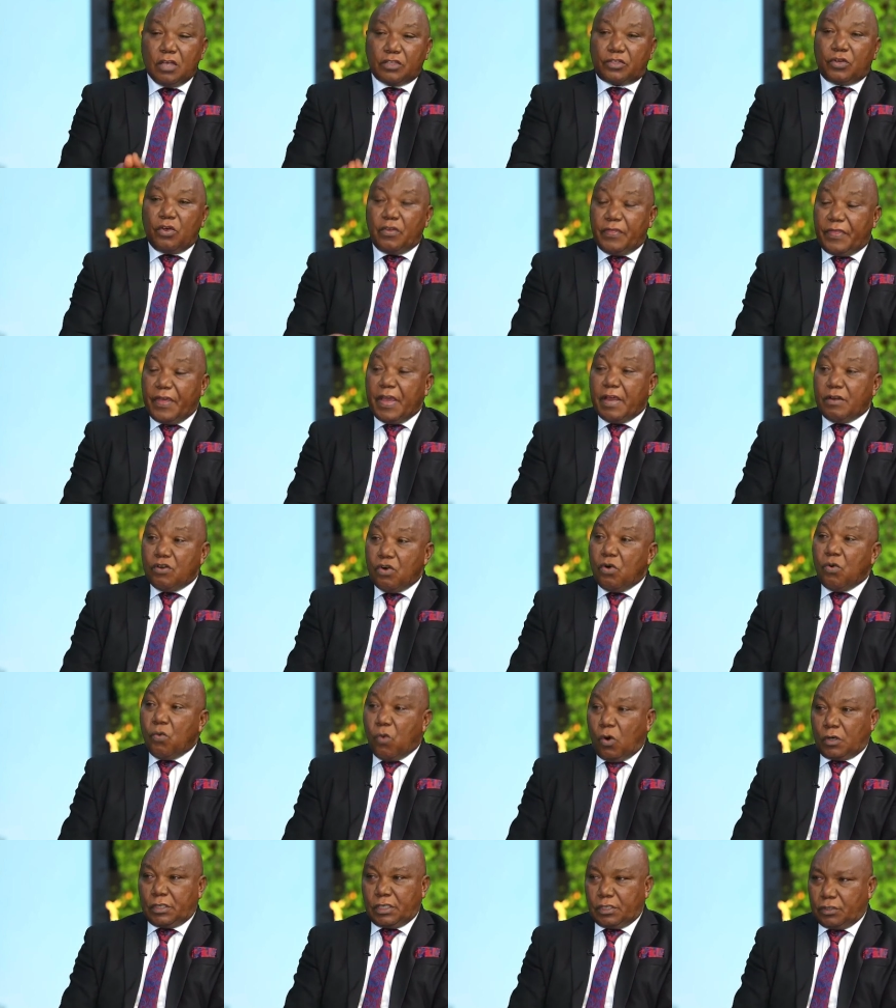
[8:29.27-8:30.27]
So they know
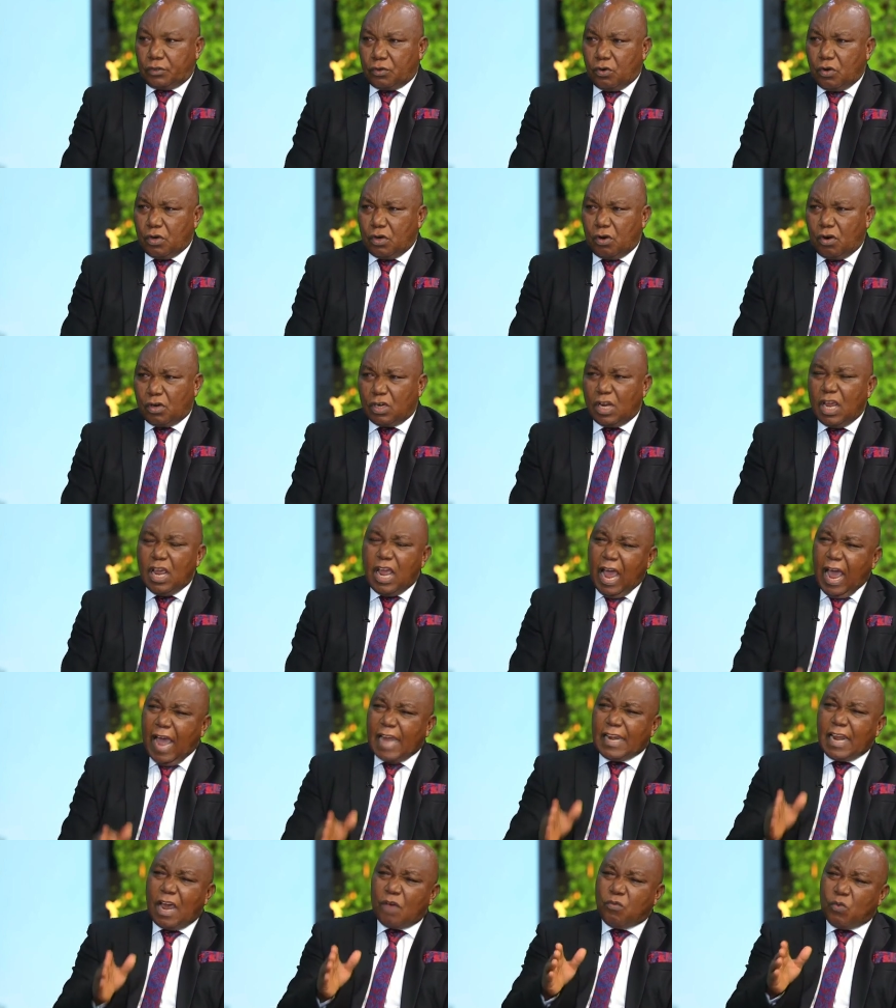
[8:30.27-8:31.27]
what is going on.
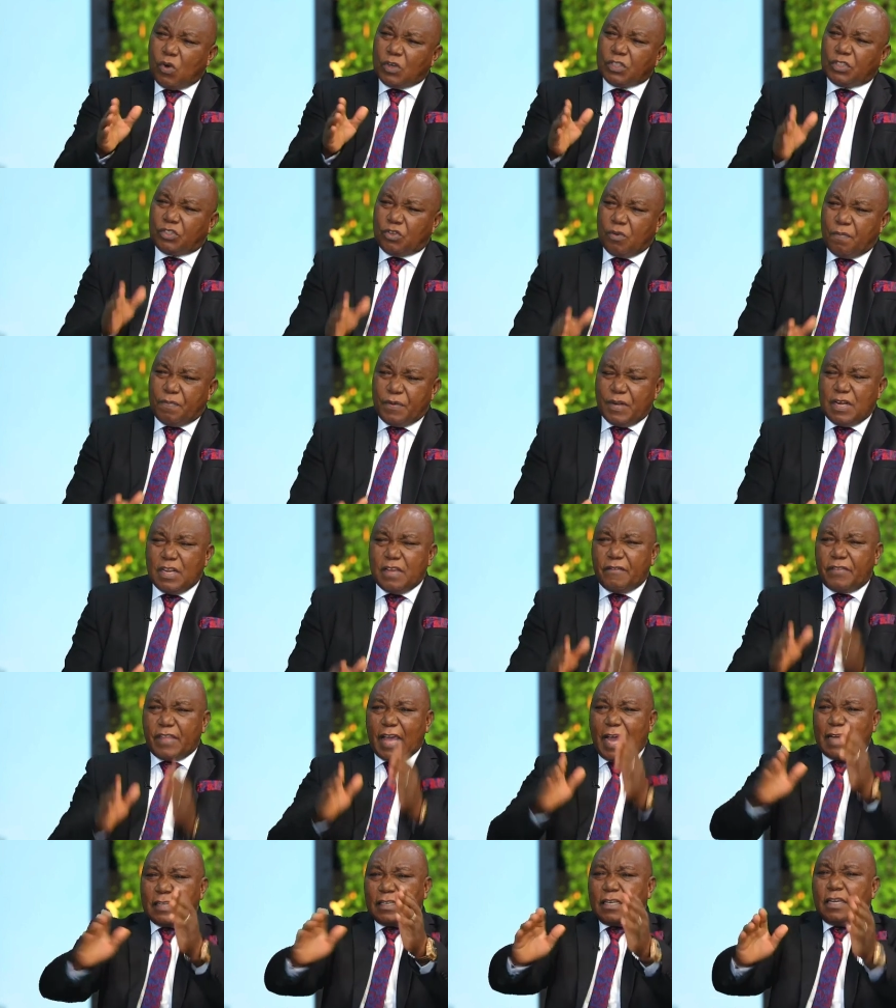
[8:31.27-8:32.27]
And I want to
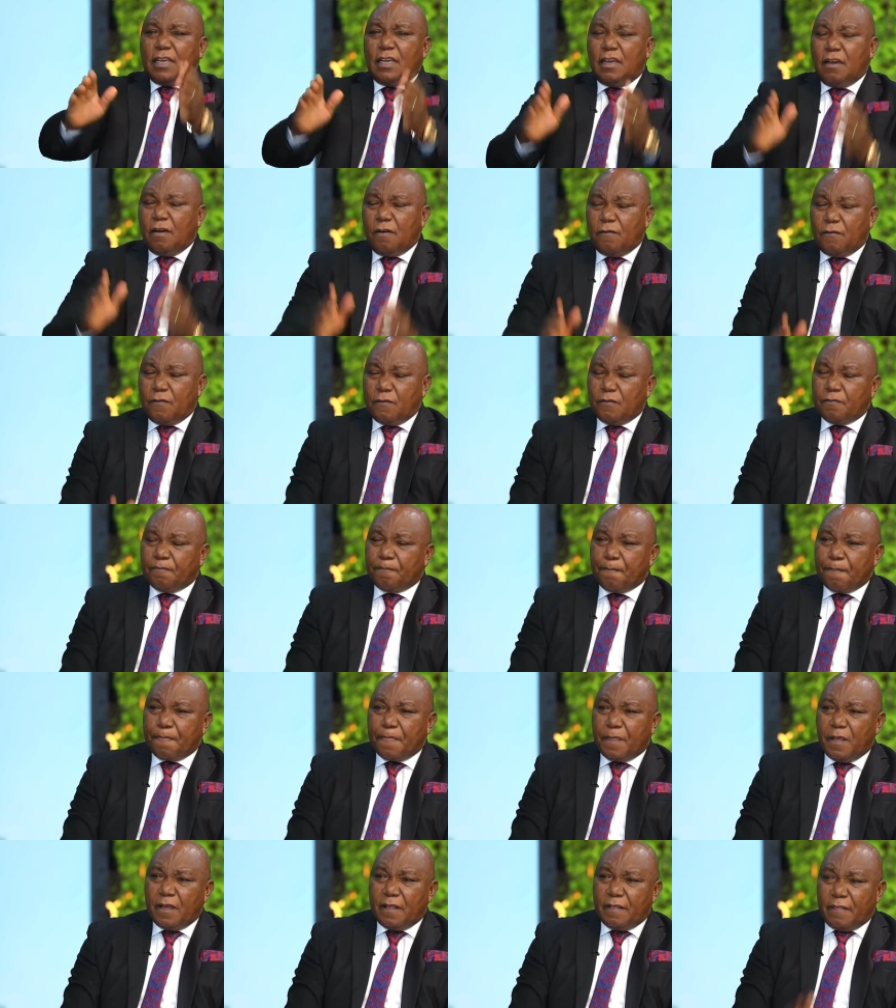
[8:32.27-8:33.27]
believe that
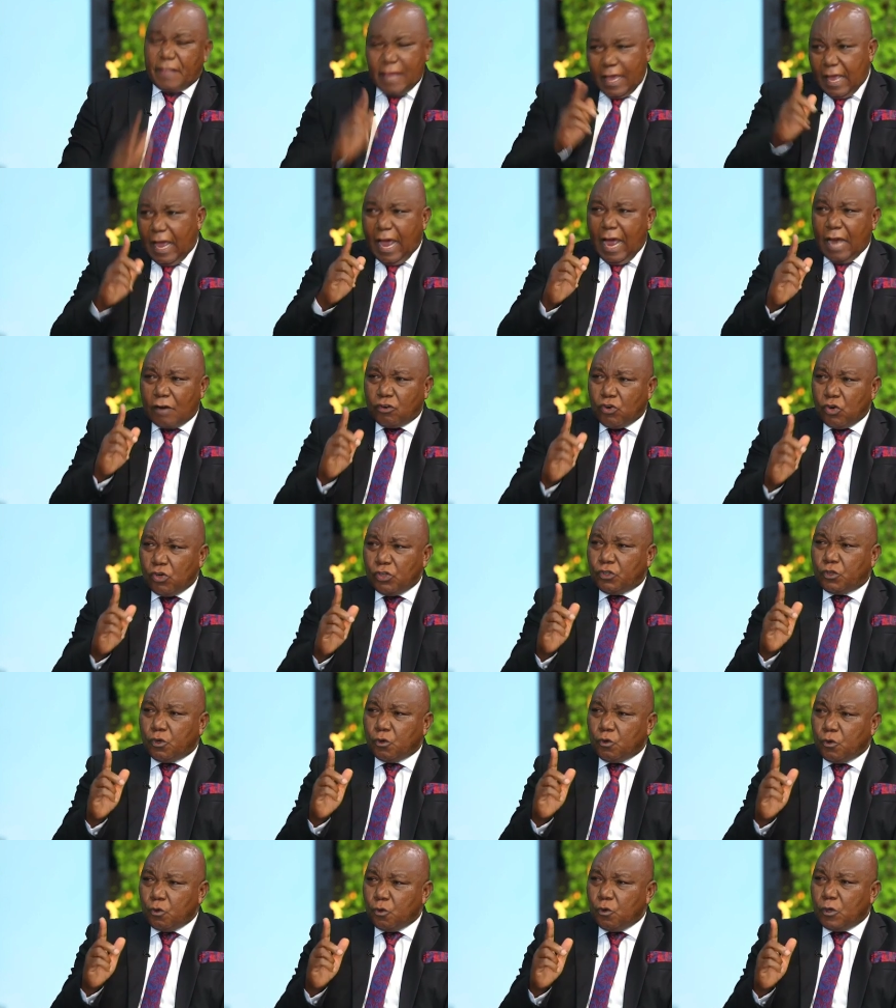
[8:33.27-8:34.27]
they are
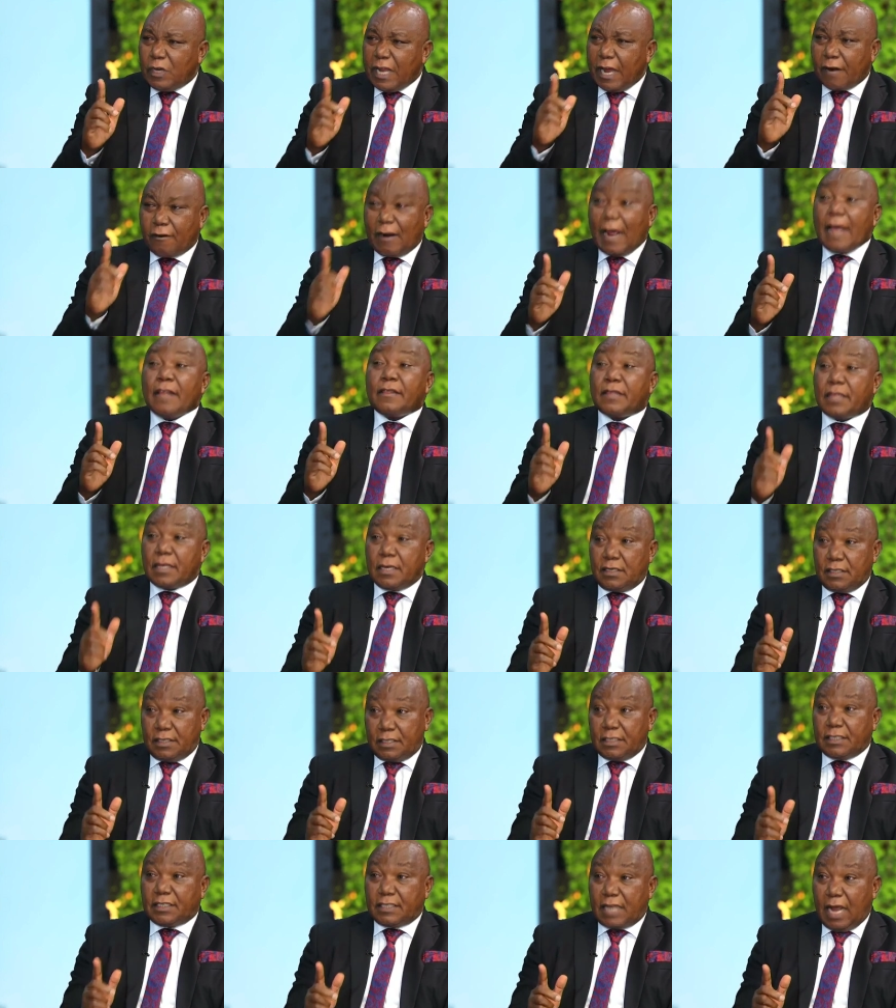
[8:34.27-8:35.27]
going to do the right thing
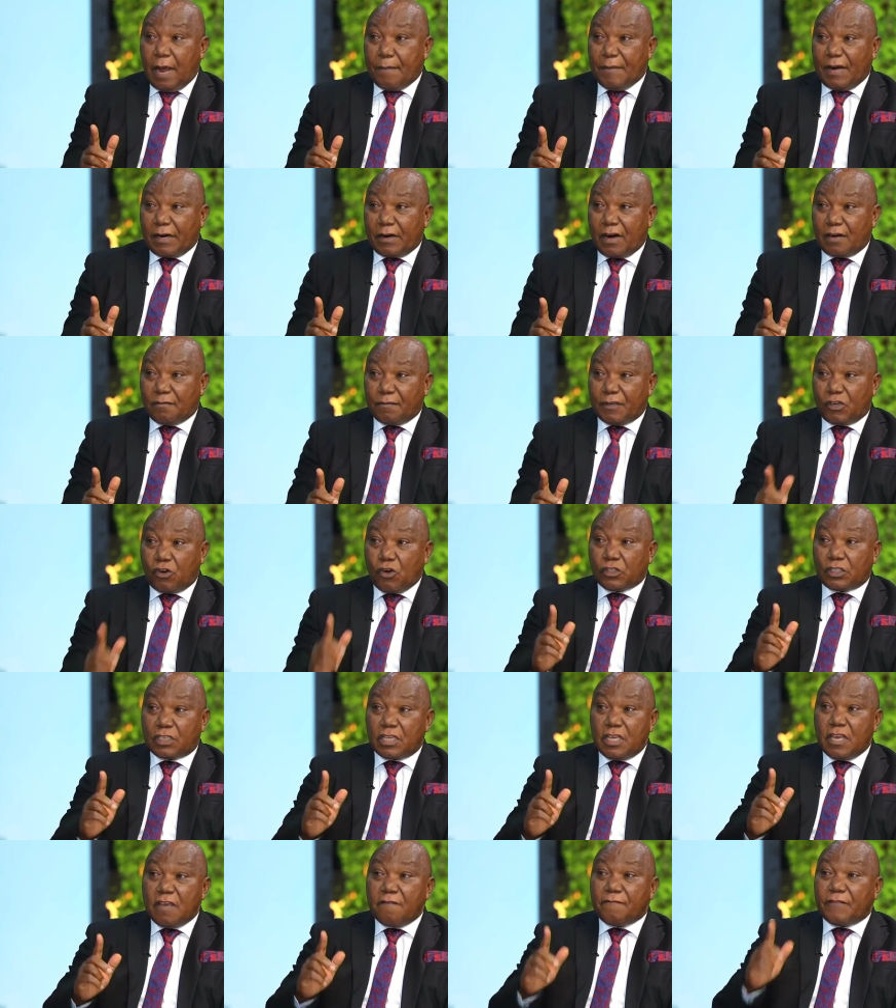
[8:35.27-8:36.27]
this time around.
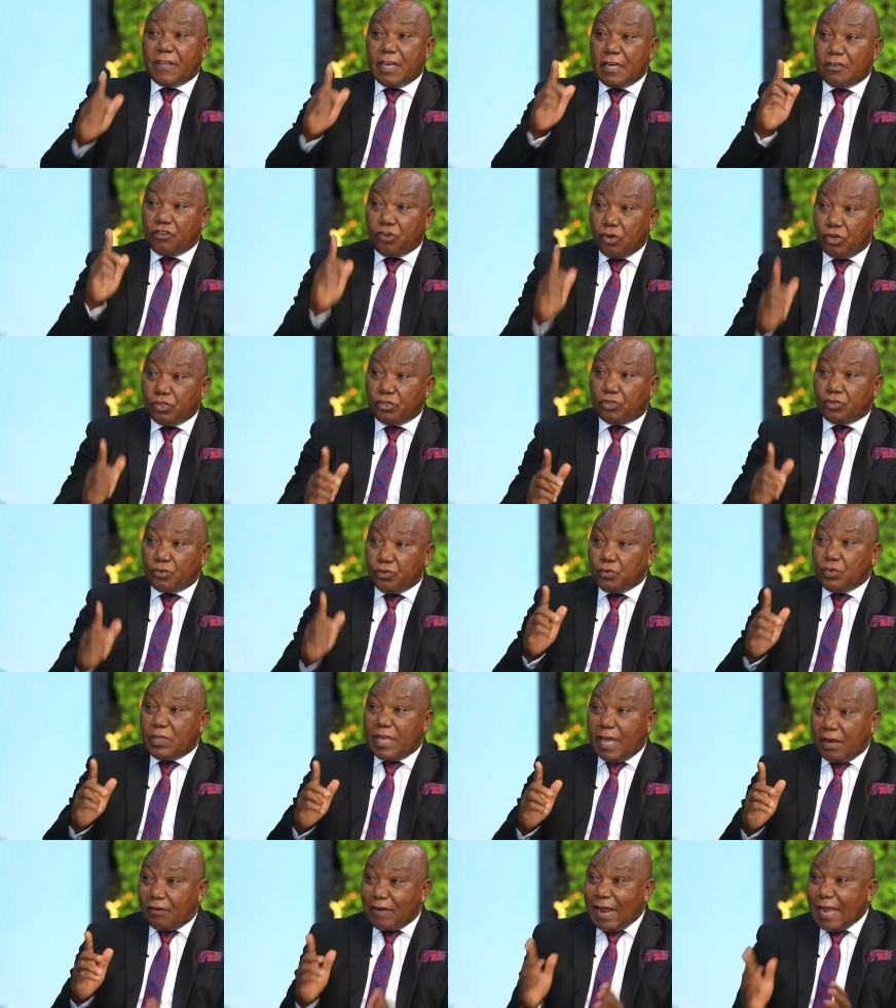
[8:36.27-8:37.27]
Because if they don't
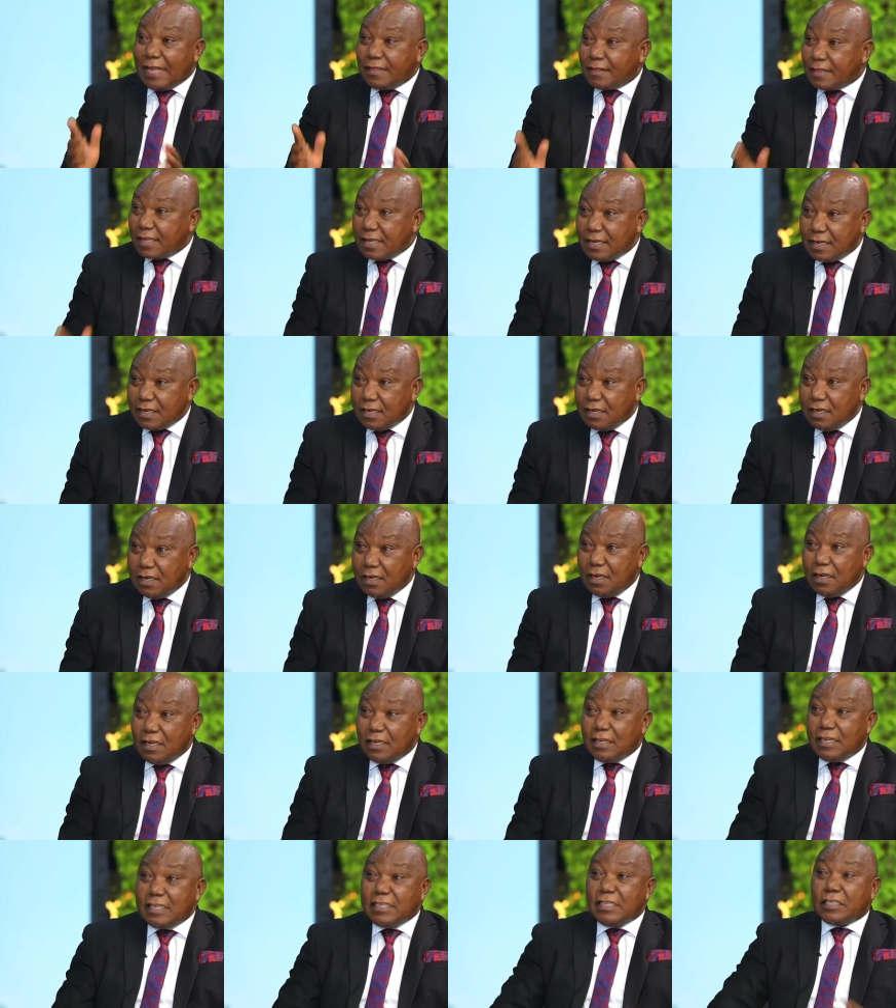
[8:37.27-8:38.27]
do the right thing,
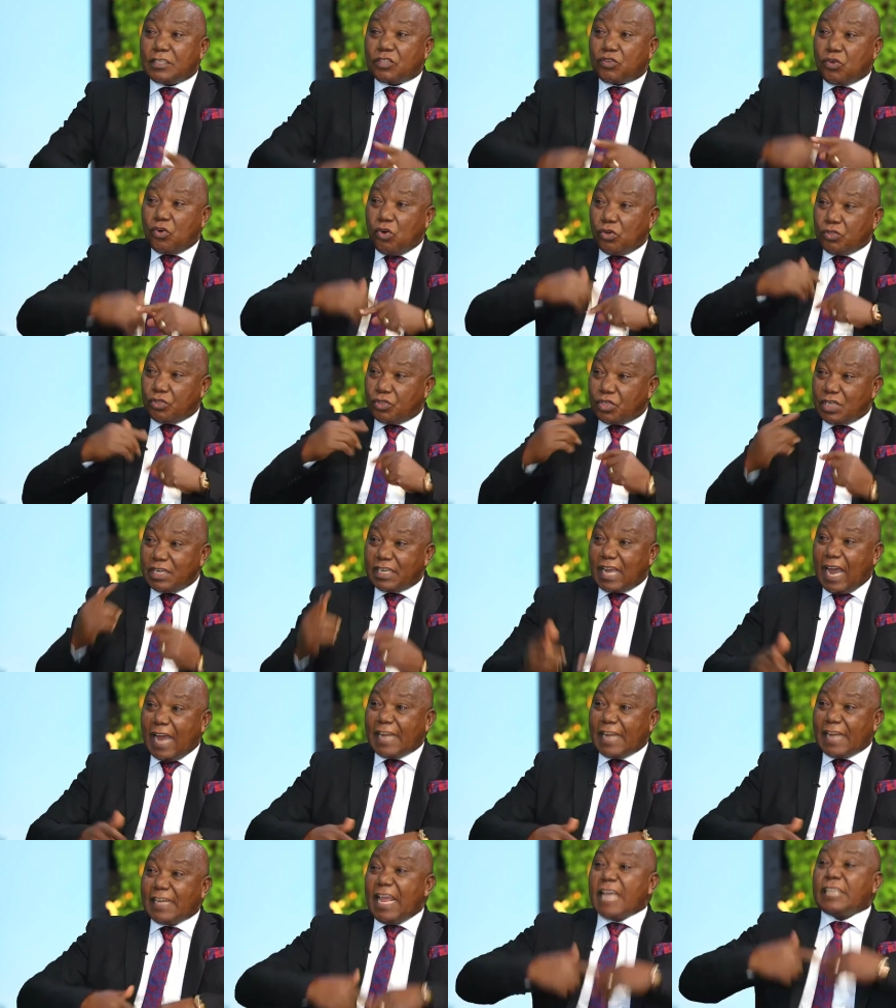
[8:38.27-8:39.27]
this country
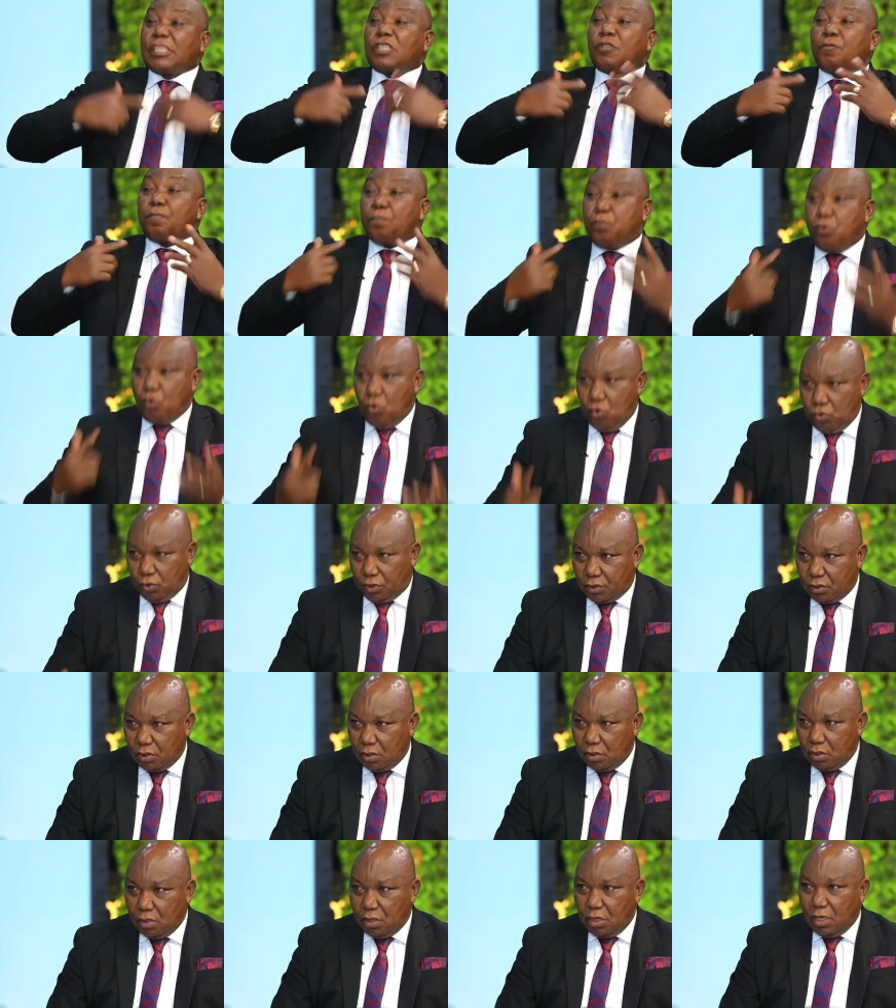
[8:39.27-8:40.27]
can explode
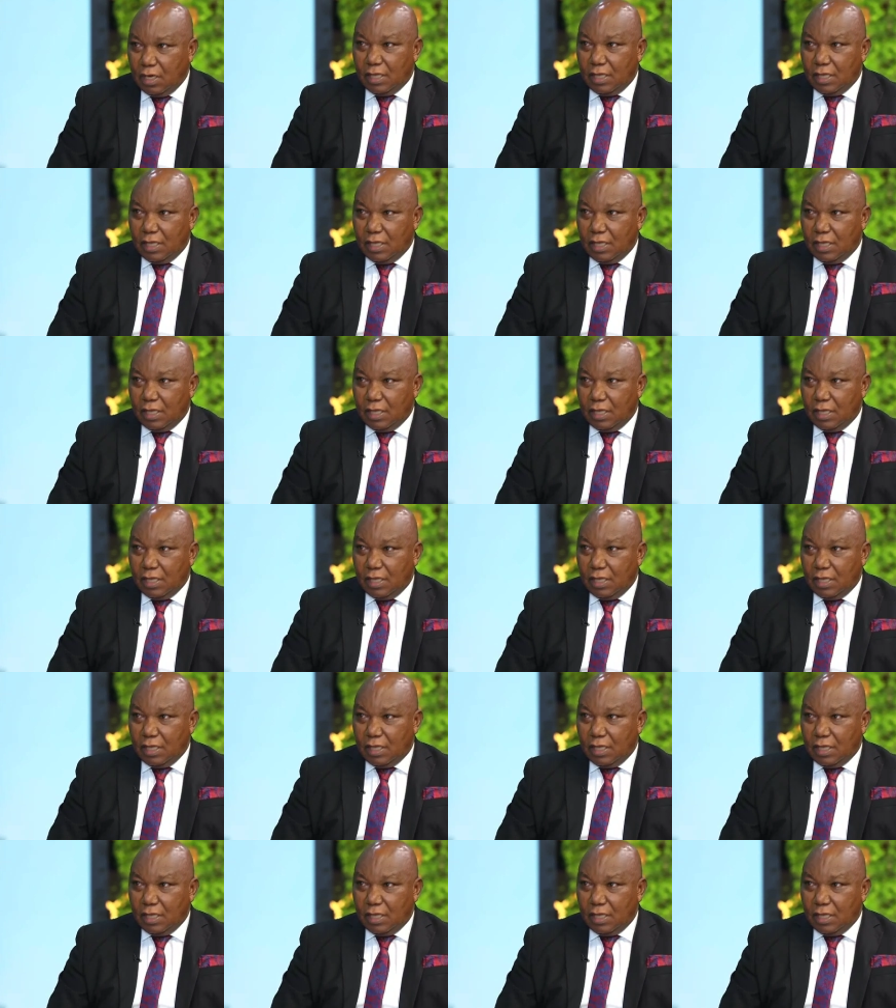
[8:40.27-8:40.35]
